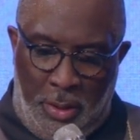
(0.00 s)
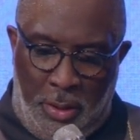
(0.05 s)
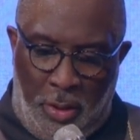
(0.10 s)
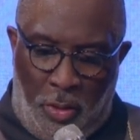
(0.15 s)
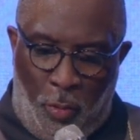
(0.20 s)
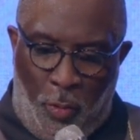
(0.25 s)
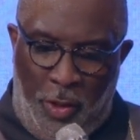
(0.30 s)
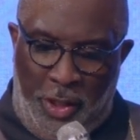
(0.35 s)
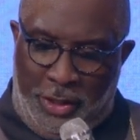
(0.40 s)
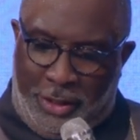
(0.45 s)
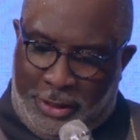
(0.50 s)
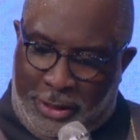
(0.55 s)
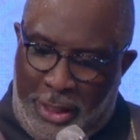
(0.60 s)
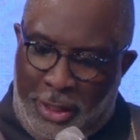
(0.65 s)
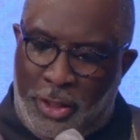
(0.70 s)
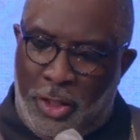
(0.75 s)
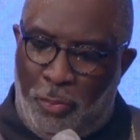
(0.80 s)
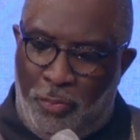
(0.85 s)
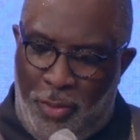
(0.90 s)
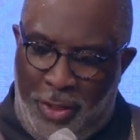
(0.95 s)
We see
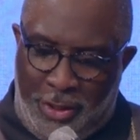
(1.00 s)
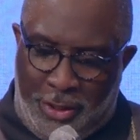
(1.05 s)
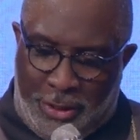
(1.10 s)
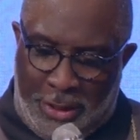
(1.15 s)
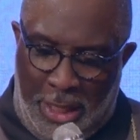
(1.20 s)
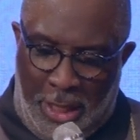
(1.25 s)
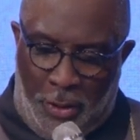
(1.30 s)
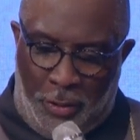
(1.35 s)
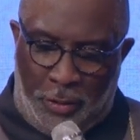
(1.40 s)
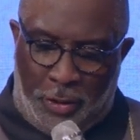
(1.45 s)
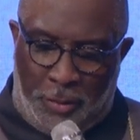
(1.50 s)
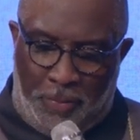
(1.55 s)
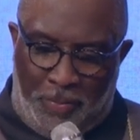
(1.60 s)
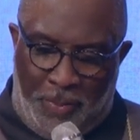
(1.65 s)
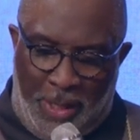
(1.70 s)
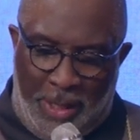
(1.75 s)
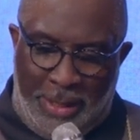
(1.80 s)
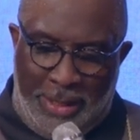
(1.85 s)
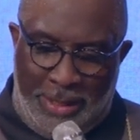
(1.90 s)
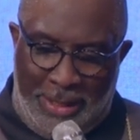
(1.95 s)
the results,
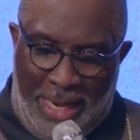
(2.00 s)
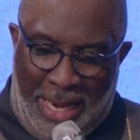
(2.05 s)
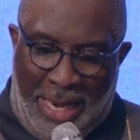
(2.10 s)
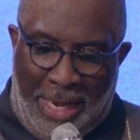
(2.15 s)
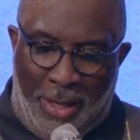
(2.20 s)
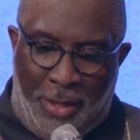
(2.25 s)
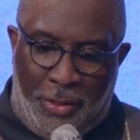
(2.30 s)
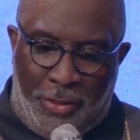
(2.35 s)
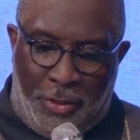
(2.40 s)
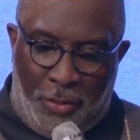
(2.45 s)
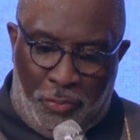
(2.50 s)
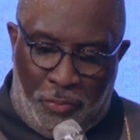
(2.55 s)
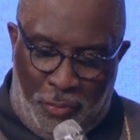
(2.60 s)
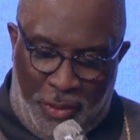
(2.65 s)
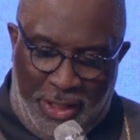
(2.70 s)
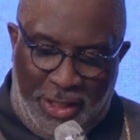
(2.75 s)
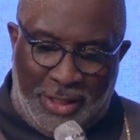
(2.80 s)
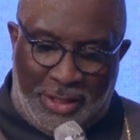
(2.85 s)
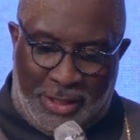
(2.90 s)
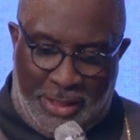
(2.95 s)
but not the
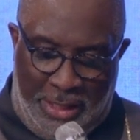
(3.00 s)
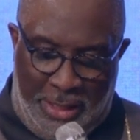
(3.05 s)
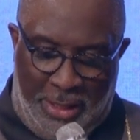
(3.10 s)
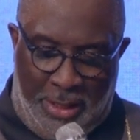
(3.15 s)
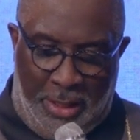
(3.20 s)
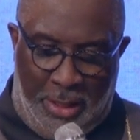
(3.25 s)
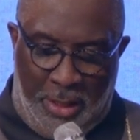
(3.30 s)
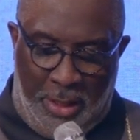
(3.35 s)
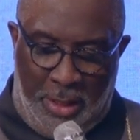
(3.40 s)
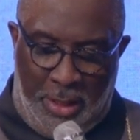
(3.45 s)
reason.